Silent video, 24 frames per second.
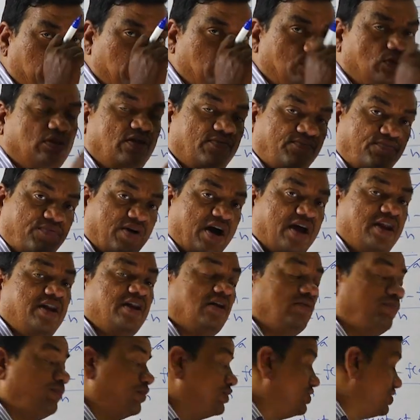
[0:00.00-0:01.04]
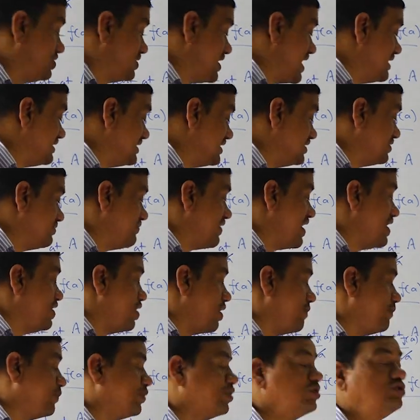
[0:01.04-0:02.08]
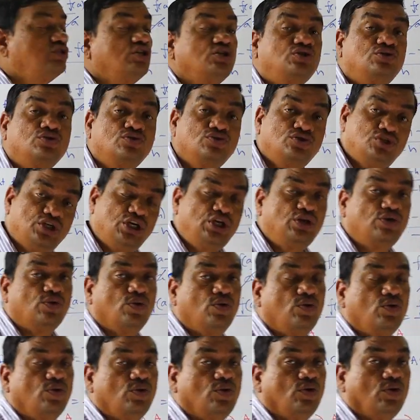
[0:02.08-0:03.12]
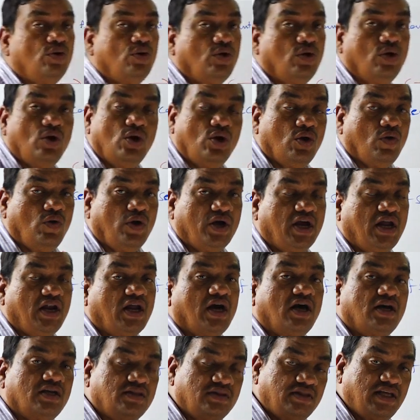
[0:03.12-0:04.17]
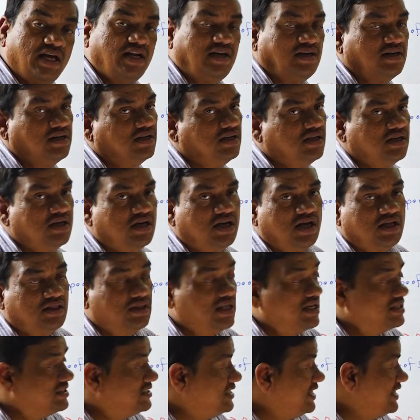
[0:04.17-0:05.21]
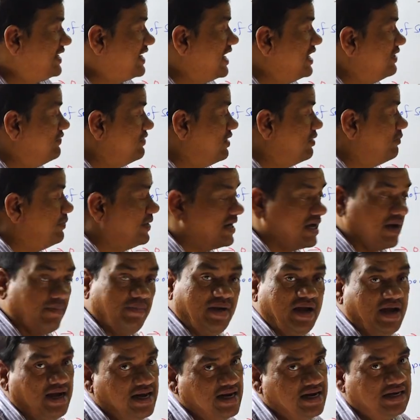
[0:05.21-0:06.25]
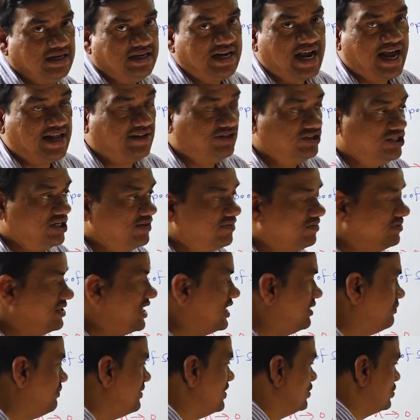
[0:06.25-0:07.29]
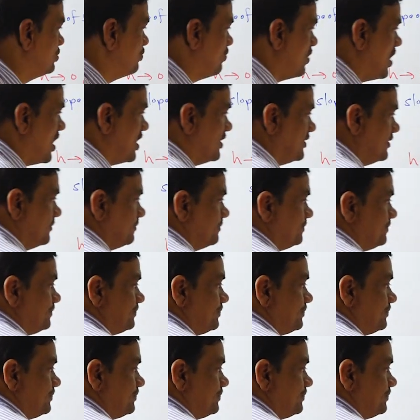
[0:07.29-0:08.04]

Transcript: So the final position, as h value approaches to 0, okay, now then the secant will become a tangent. That means what?